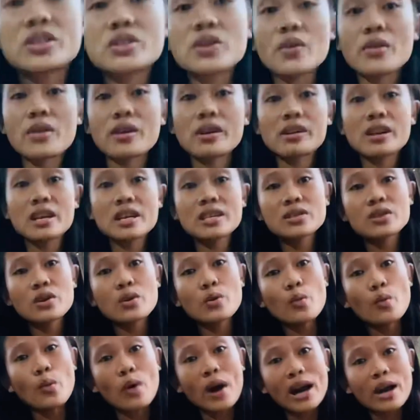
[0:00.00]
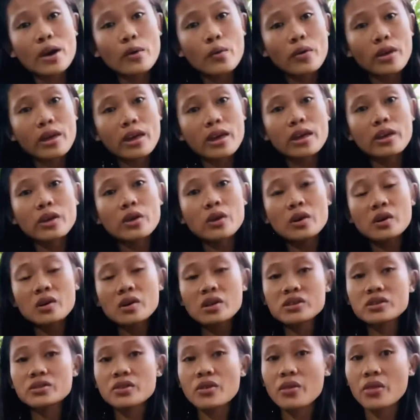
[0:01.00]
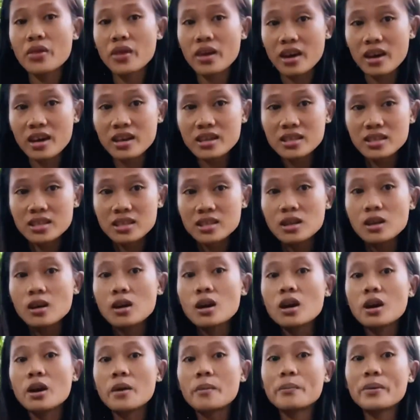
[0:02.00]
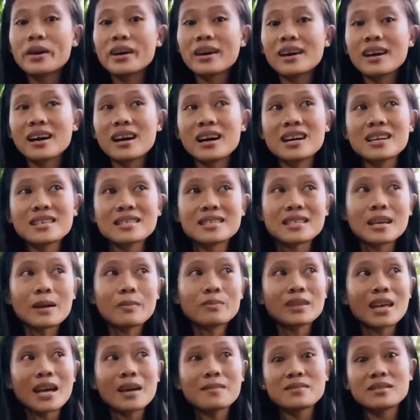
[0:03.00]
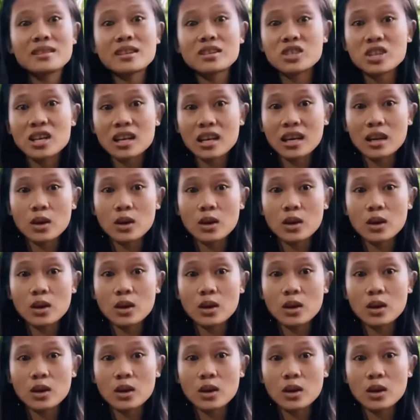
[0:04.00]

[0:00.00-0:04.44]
reason why we use this, because sometimes the chickens